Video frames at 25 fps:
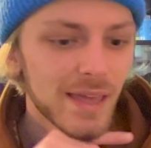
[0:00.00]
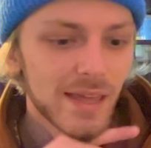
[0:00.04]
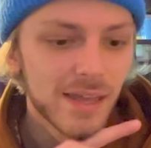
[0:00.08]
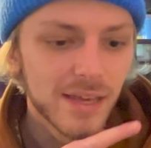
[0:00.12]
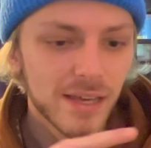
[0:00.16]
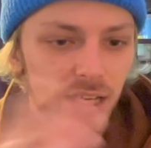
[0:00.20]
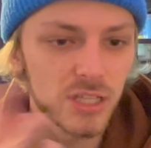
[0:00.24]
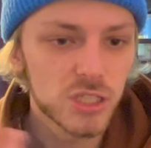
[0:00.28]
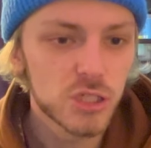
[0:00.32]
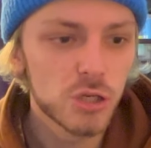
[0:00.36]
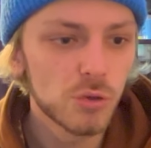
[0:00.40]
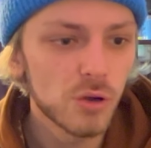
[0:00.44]

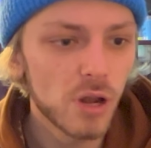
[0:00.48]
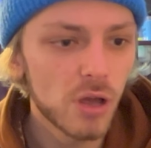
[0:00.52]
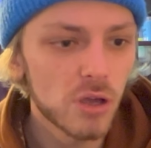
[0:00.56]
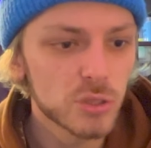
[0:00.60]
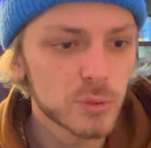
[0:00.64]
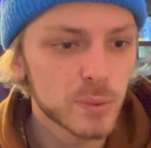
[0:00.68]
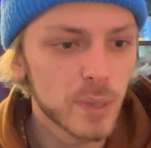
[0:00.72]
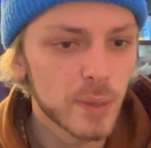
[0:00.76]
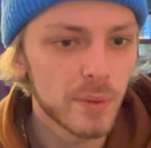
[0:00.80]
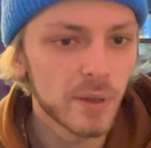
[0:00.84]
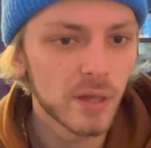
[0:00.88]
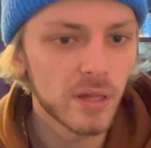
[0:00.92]
'Cause who
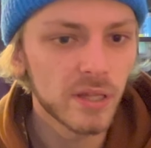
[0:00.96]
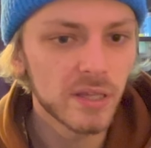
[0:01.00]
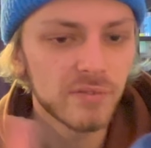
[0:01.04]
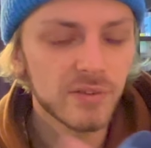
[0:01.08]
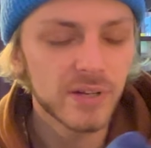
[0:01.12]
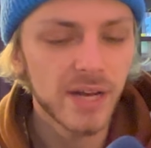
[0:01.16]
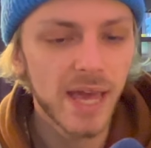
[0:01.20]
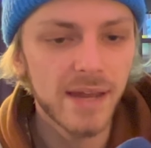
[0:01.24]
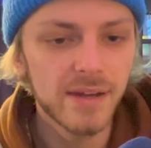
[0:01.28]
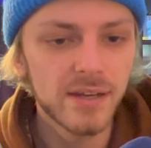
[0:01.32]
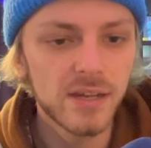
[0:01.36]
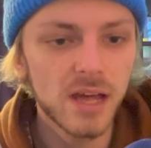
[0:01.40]
knows, maybe I'll
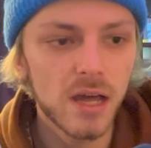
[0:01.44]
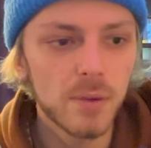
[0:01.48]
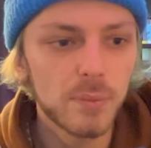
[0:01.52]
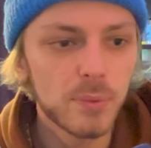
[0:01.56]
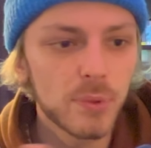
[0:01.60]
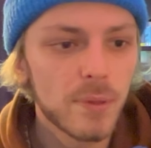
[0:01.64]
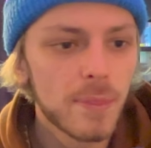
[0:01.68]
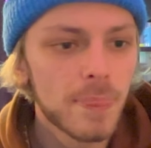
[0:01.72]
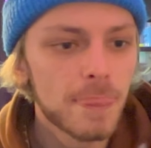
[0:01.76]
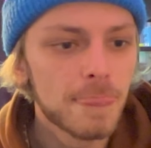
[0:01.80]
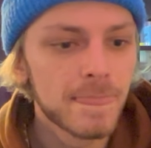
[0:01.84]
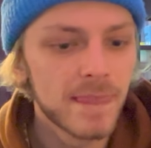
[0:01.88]
even end up,
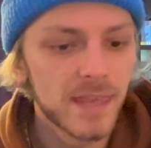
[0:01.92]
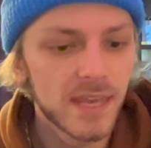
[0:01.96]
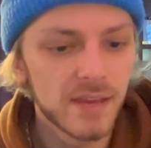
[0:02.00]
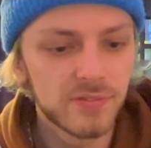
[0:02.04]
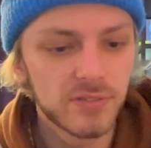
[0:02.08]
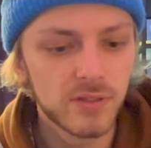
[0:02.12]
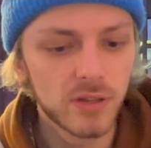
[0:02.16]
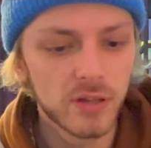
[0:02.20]
if